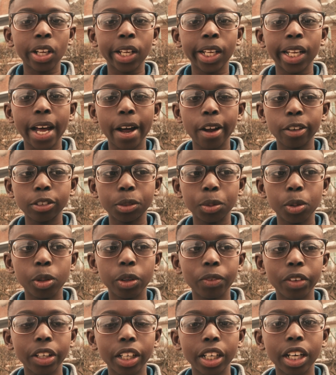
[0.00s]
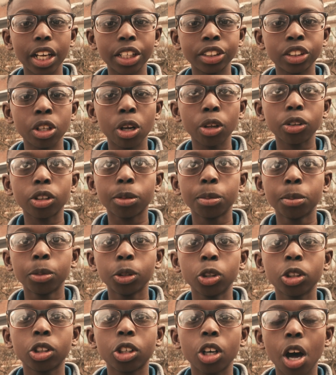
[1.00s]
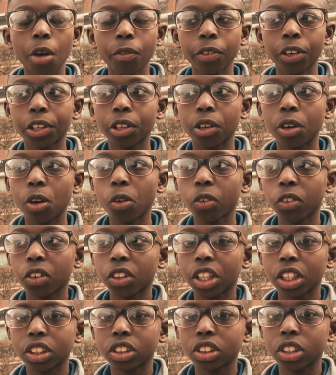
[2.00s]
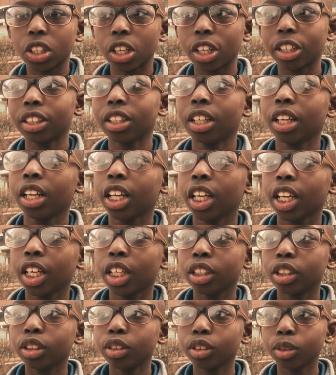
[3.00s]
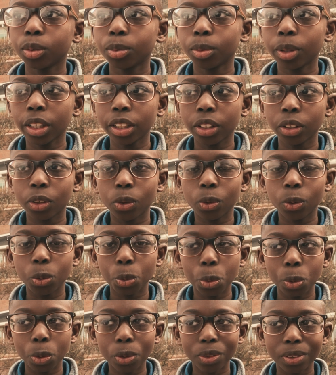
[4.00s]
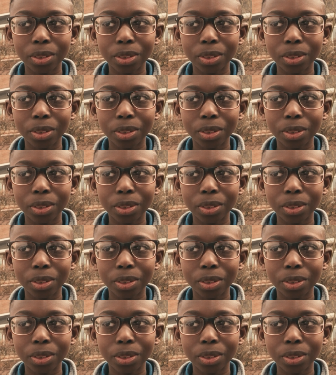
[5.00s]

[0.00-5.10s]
clouds moving and I saw the moon covering over the sun. It was really cool.